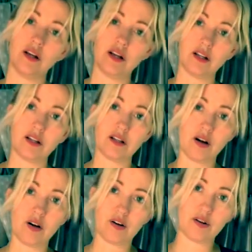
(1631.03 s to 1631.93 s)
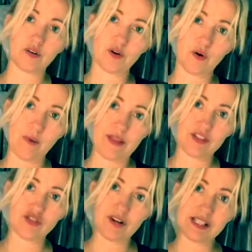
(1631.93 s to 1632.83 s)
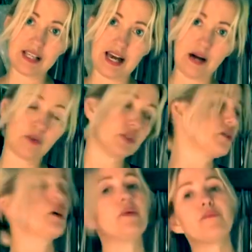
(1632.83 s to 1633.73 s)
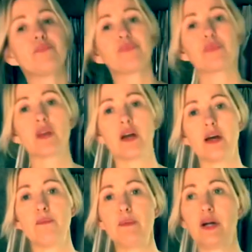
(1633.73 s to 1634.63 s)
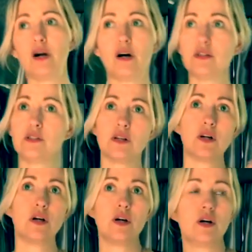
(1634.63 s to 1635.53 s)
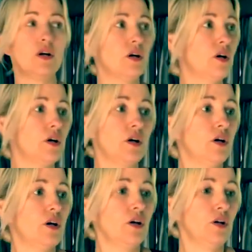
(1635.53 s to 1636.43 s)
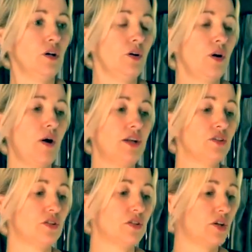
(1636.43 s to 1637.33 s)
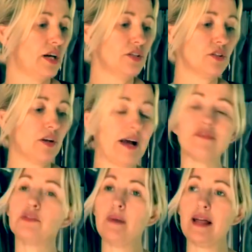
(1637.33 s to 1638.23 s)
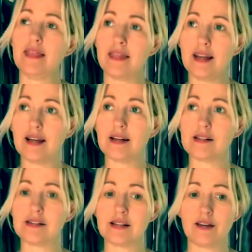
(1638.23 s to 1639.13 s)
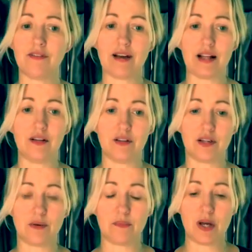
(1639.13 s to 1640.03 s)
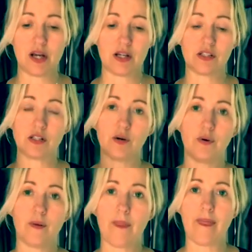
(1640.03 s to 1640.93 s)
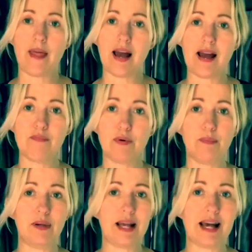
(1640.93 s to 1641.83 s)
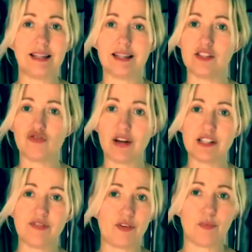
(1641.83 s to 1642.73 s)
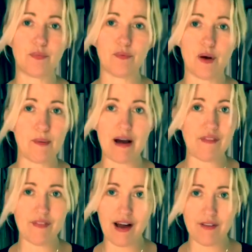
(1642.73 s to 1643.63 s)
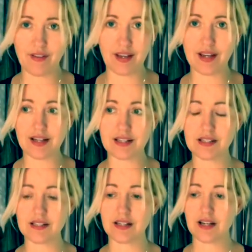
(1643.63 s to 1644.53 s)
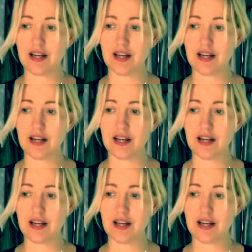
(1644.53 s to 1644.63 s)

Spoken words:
in or wear this dress out, because you know, I just look after my things. I value them. So I've probably had this dress for about 5 years,